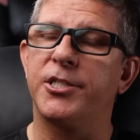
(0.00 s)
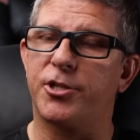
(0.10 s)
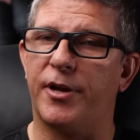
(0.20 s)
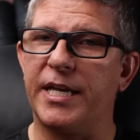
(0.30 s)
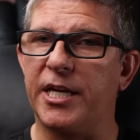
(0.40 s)

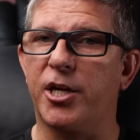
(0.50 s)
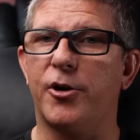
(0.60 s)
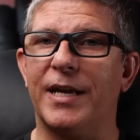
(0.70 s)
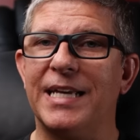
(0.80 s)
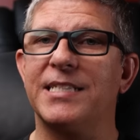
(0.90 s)
So he can
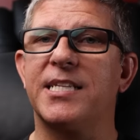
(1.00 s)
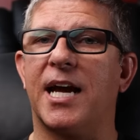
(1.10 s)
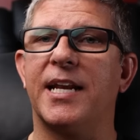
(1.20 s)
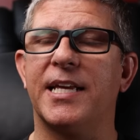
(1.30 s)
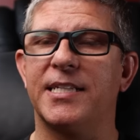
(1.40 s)
go
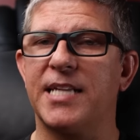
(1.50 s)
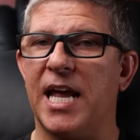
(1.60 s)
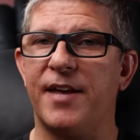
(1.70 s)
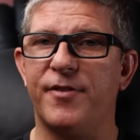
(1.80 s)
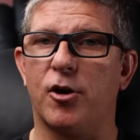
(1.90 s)
inside his
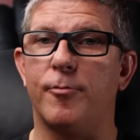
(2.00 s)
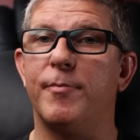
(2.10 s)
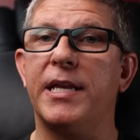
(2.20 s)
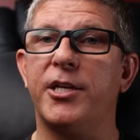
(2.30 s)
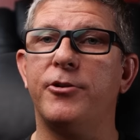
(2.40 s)
AVR
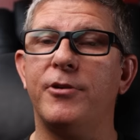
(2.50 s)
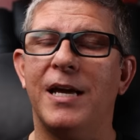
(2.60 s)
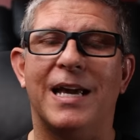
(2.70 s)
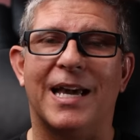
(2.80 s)
menu